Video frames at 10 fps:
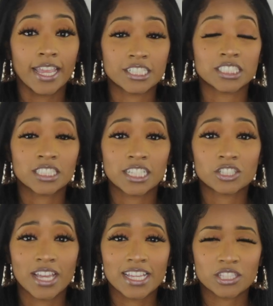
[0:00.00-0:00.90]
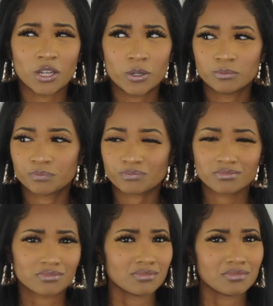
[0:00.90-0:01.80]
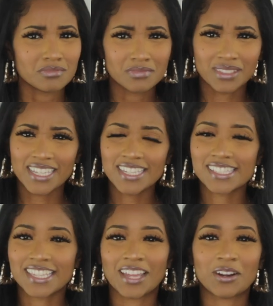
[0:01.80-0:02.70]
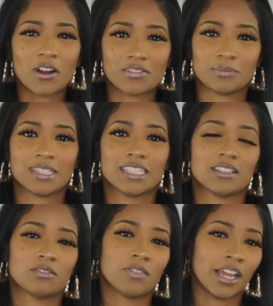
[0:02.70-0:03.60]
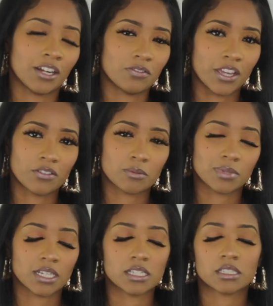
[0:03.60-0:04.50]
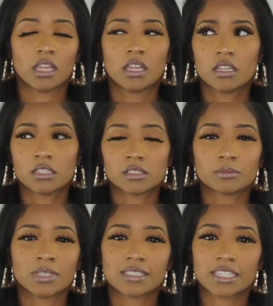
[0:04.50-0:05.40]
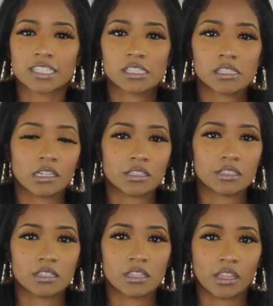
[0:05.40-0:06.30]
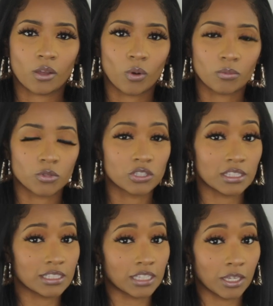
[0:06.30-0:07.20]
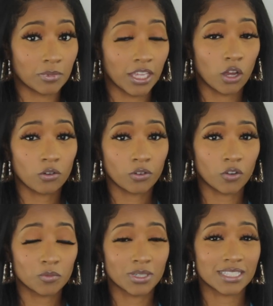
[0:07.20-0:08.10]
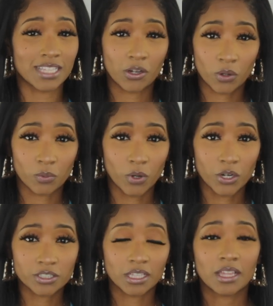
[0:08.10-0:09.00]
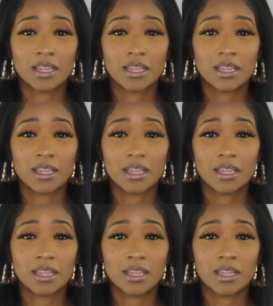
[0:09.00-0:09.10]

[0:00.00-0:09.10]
And just to let you guys know, it is kind of hard for me to find a favorite, because sometimes I get stuck into the thing where I'm using the same thing over and over because I know it works.